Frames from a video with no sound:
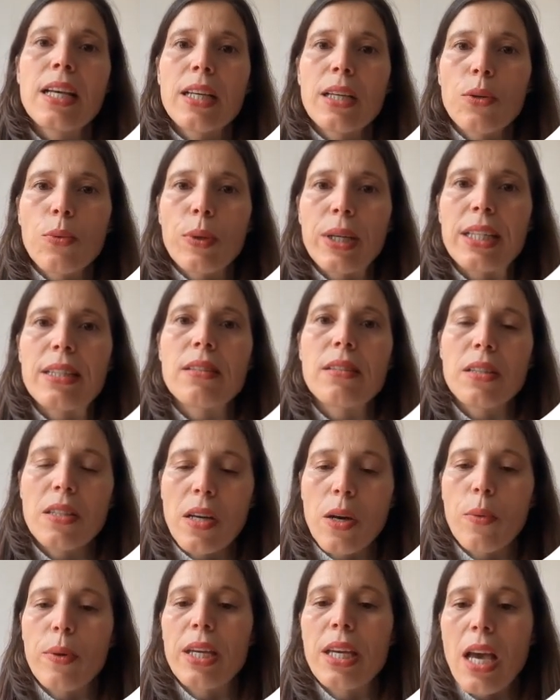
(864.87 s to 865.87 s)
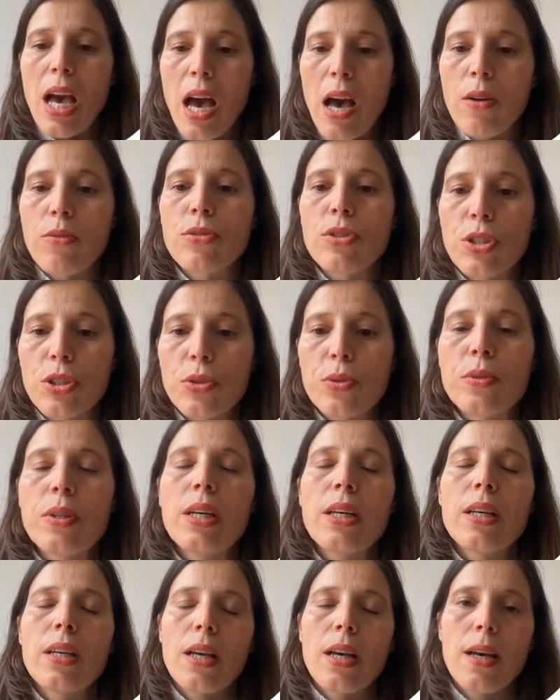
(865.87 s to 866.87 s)
with knowing how to
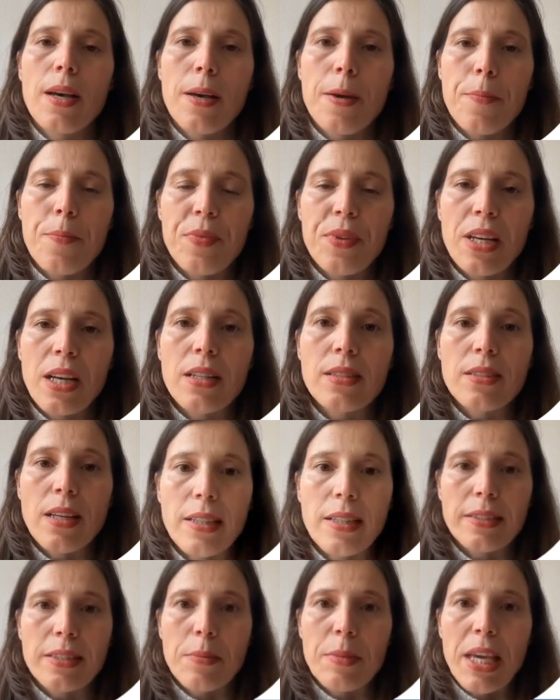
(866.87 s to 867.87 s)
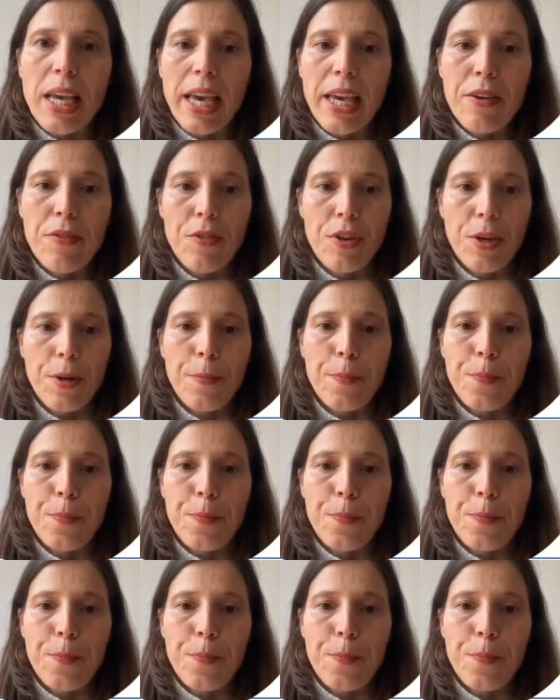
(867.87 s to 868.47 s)
conduct the behavior.